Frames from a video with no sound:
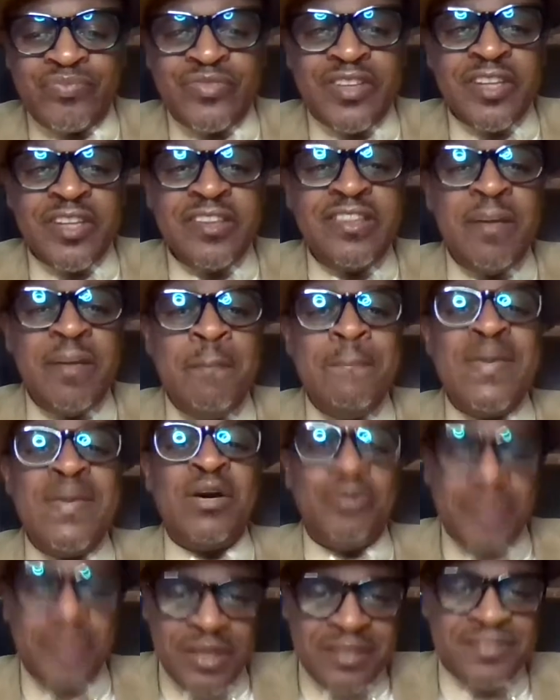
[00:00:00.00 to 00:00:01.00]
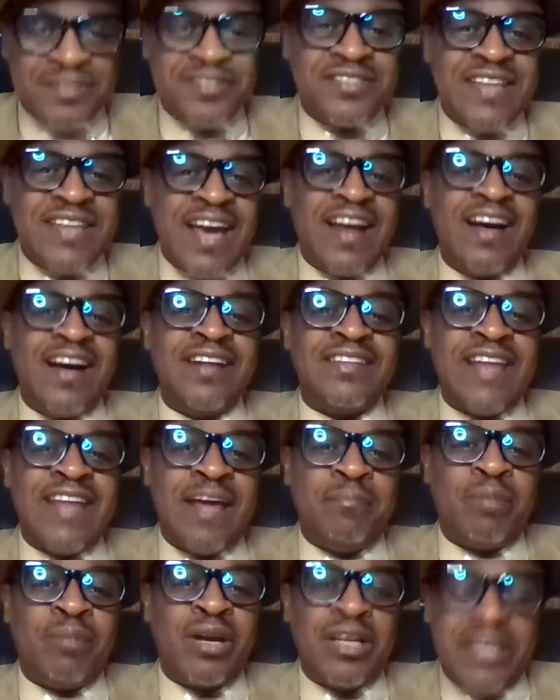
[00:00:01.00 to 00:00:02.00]
the millions that
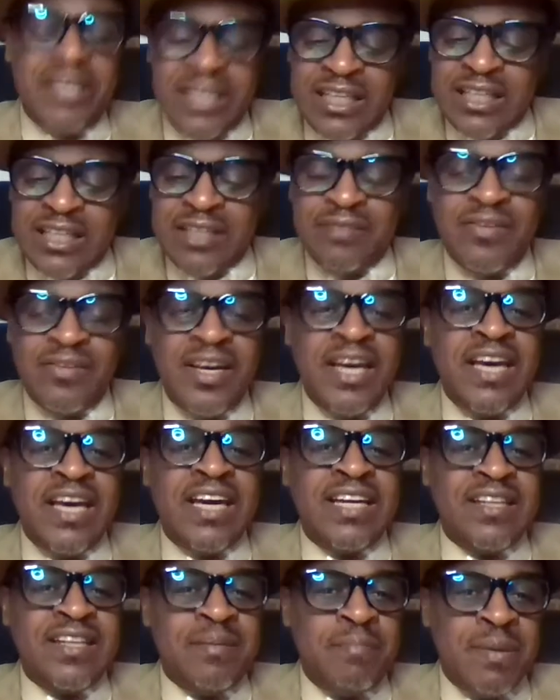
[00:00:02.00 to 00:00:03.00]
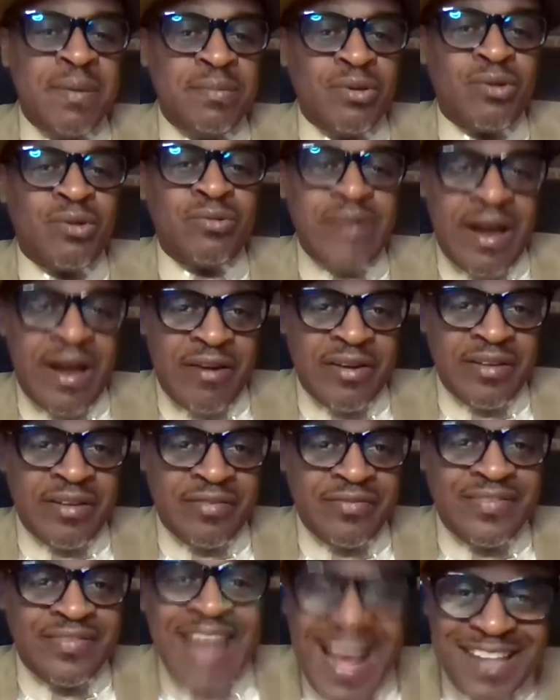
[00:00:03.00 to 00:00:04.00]
believe in the biblical narrative.
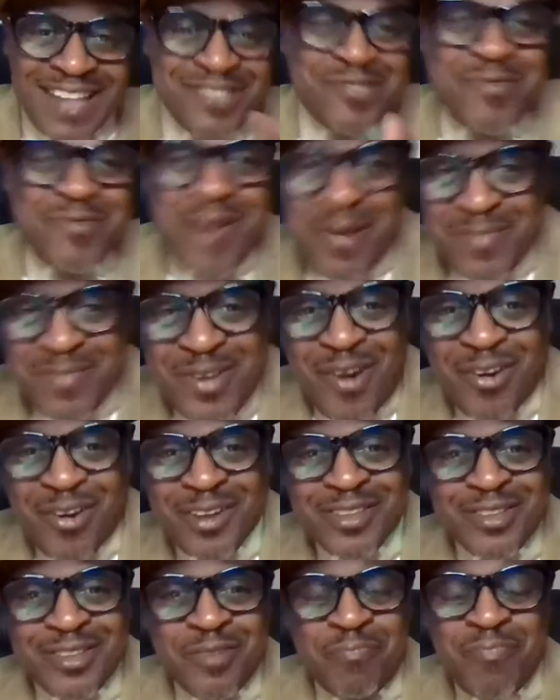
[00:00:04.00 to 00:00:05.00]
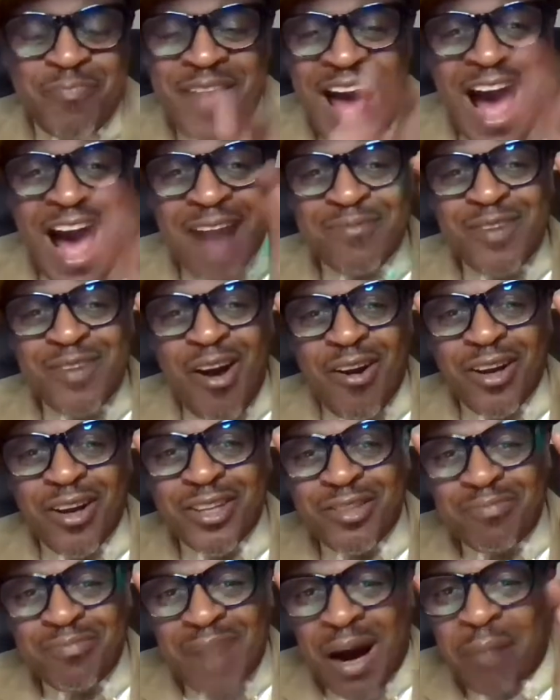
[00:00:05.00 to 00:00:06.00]
That's who I'm talking to. I'm talking
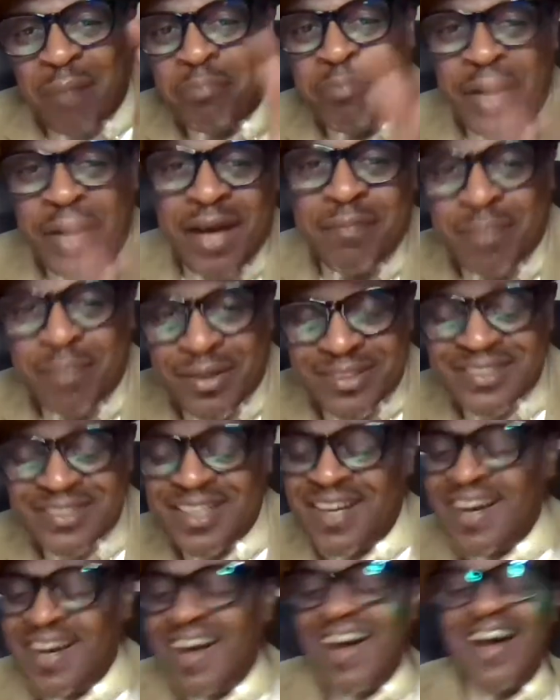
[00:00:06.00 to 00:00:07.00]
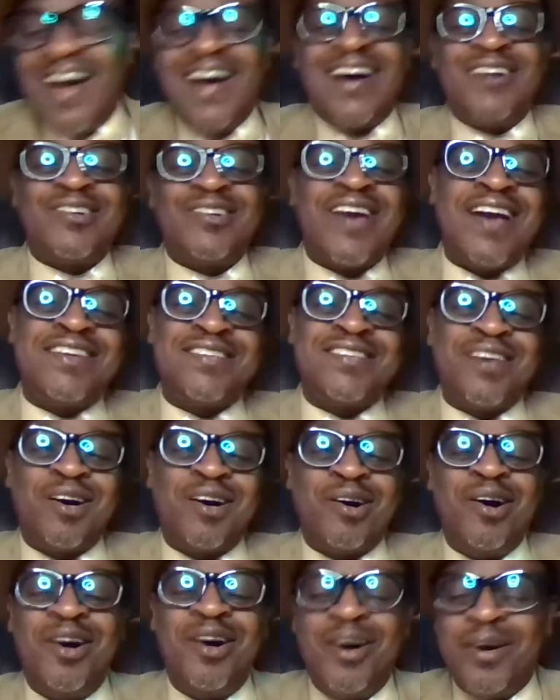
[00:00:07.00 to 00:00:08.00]
to my people. Okay,
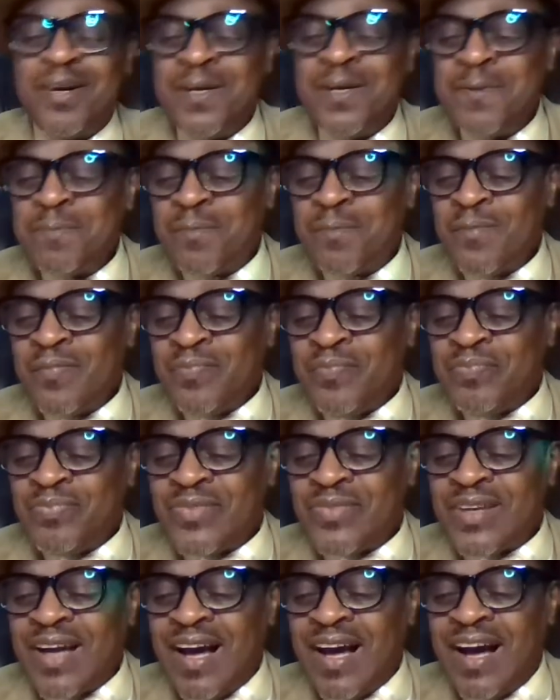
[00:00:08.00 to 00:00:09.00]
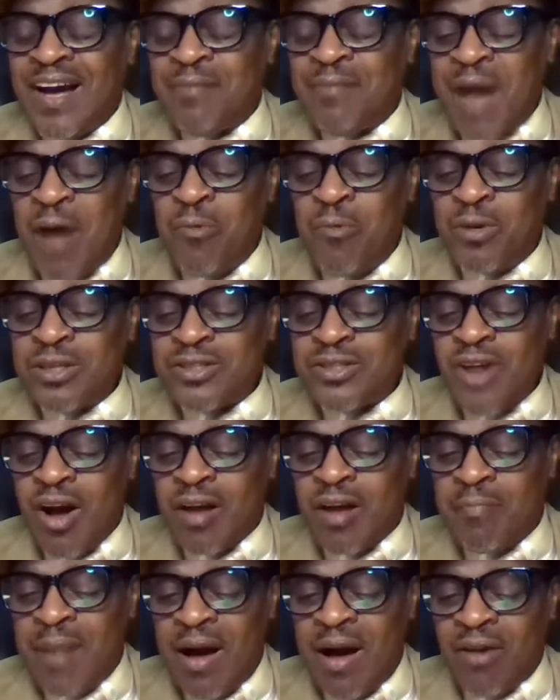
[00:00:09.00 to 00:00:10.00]
so I want to talk
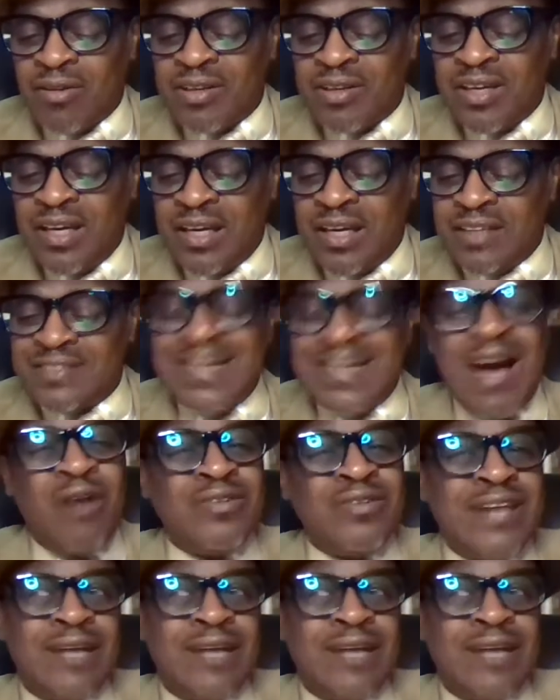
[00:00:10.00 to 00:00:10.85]
about kings. Now,